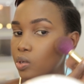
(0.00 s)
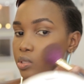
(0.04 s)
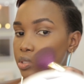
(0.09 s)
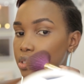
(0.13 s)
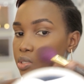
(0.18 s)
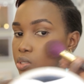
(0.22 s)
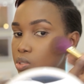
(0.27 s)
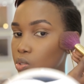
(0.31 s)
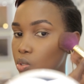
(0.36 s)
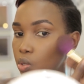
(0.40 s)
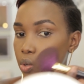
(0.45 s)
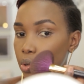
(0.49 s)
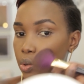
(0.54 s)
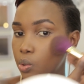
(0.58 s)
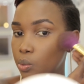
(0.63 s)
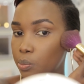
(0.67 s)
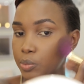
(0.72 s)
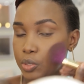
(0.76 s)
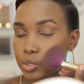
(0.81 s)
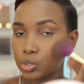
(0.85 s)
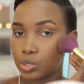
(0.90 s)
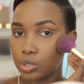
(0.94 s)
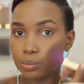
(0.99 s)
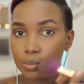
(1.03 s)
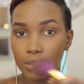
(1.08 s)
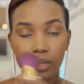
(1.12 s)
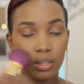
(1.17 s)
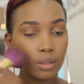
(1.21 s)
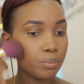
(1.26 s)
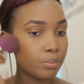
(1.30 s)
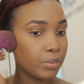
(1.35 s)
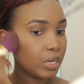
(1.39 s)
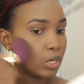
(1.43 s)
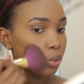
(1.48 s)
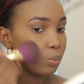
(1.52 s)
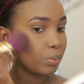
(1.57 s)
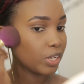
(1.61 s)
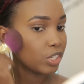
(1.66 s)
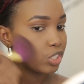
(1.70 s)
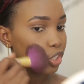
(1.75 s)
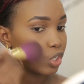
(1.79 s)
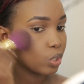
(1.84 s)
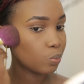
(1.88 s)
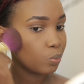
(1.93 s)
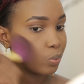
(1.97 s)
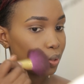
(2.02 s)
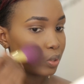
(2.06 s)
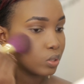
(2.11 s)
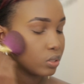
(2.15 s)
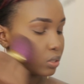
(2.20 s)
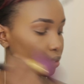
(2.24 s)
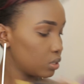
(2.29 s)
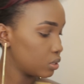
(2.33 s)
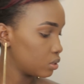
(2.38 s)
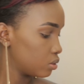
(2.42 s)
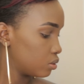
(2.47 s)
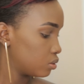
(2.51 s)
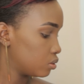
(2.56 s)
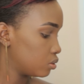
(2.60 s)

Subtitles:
I'll just go below my cheekbones